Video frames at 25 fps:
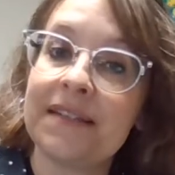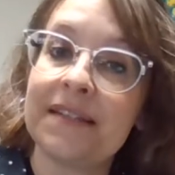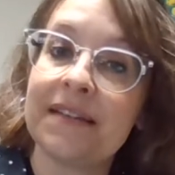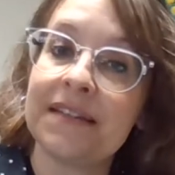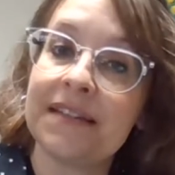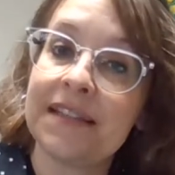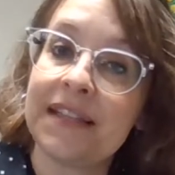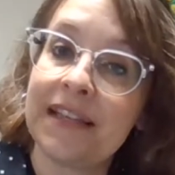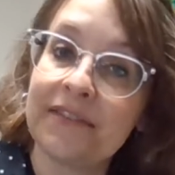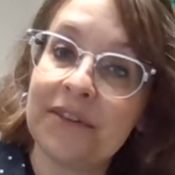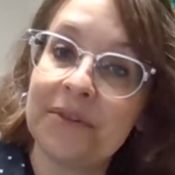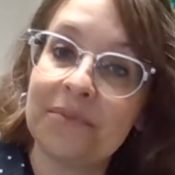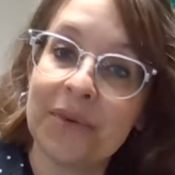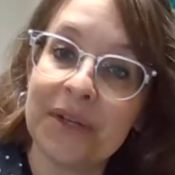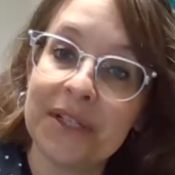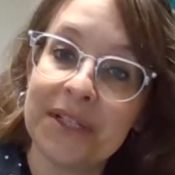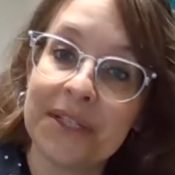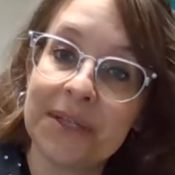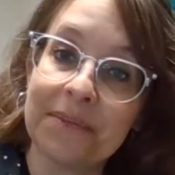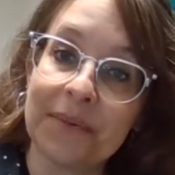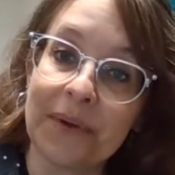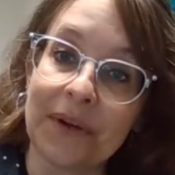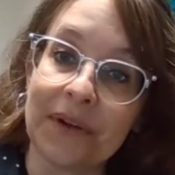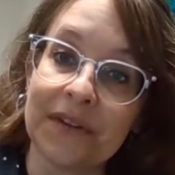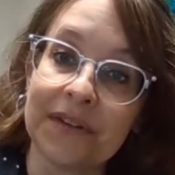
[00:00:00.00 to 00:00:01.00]
on 7
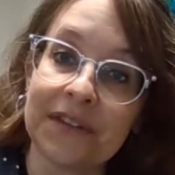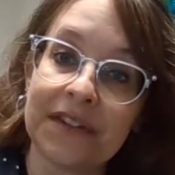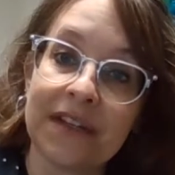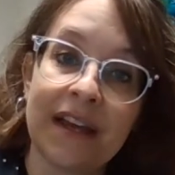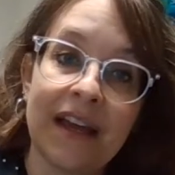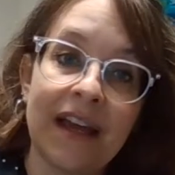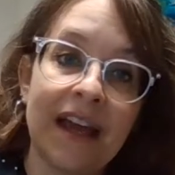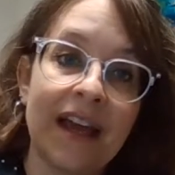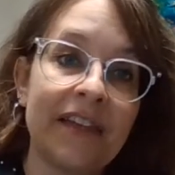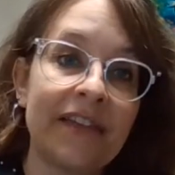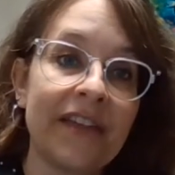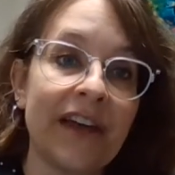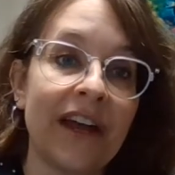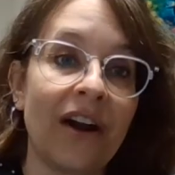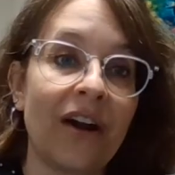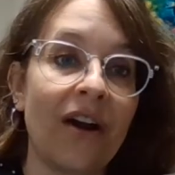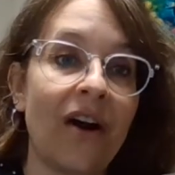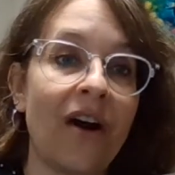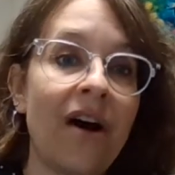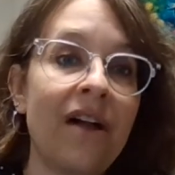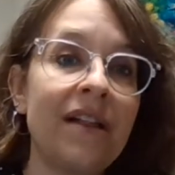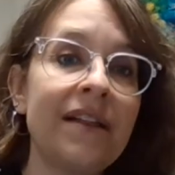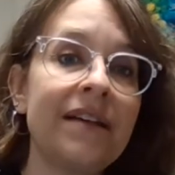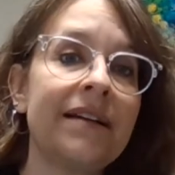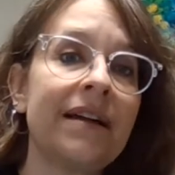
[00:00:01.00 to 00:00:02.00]
principles that are
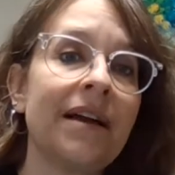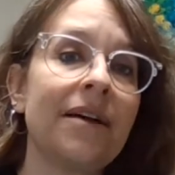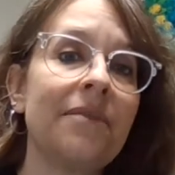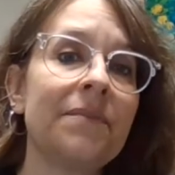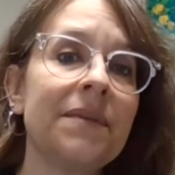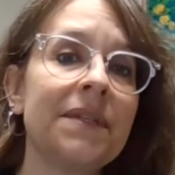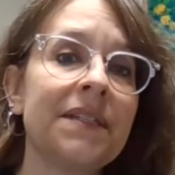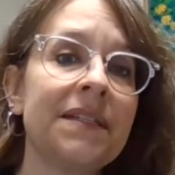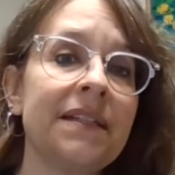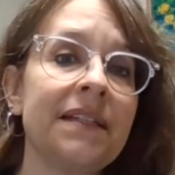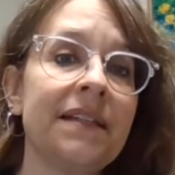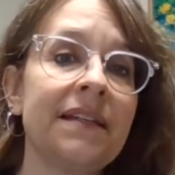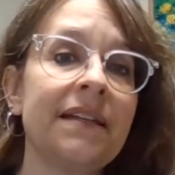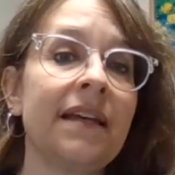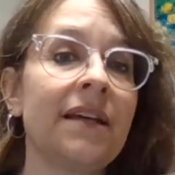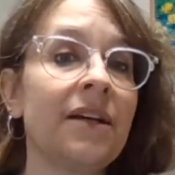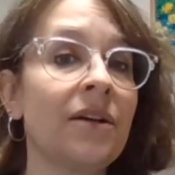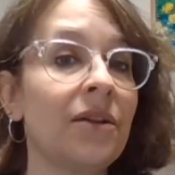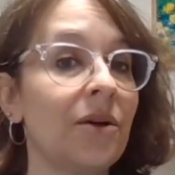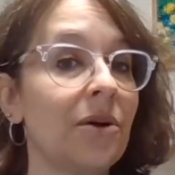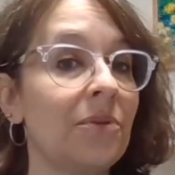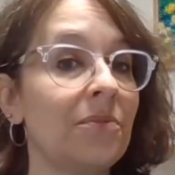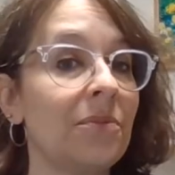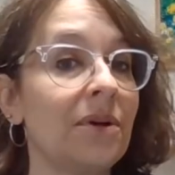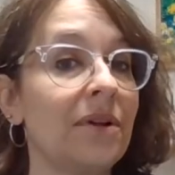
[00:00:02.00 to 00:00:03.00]
all-encompassing and
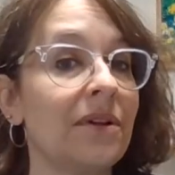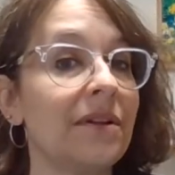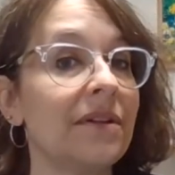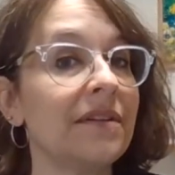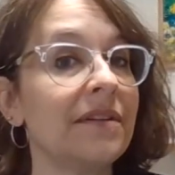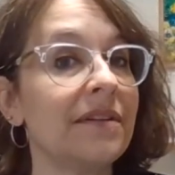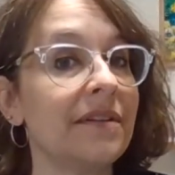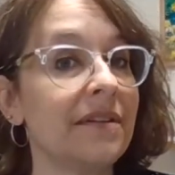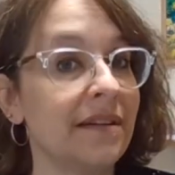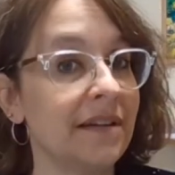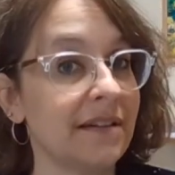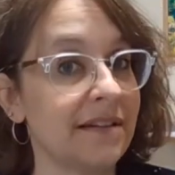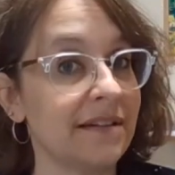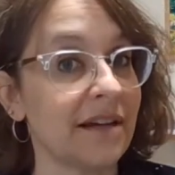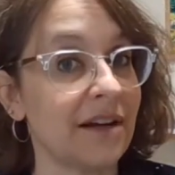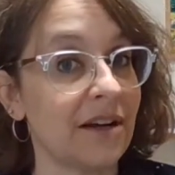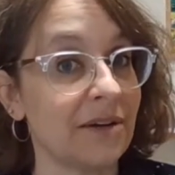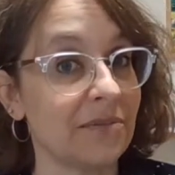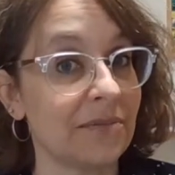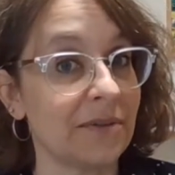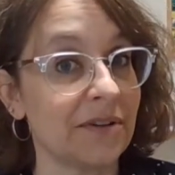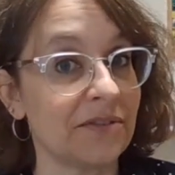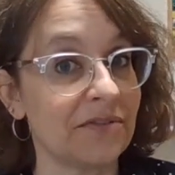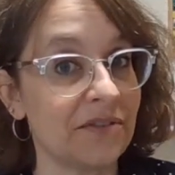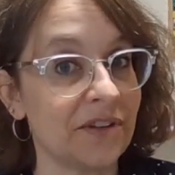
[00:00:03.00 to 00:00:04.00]
global, yet
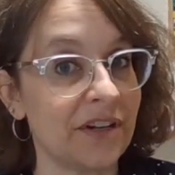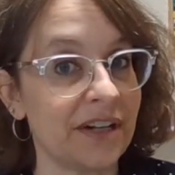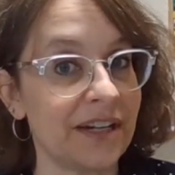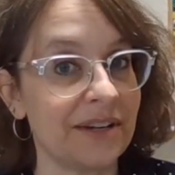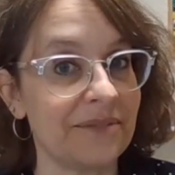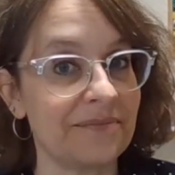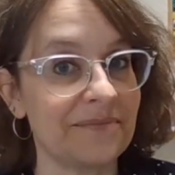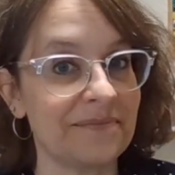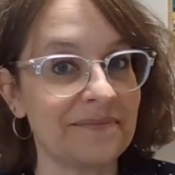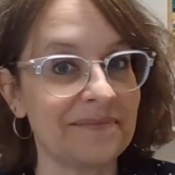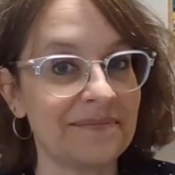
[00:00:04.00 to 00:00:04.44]
dogma-free.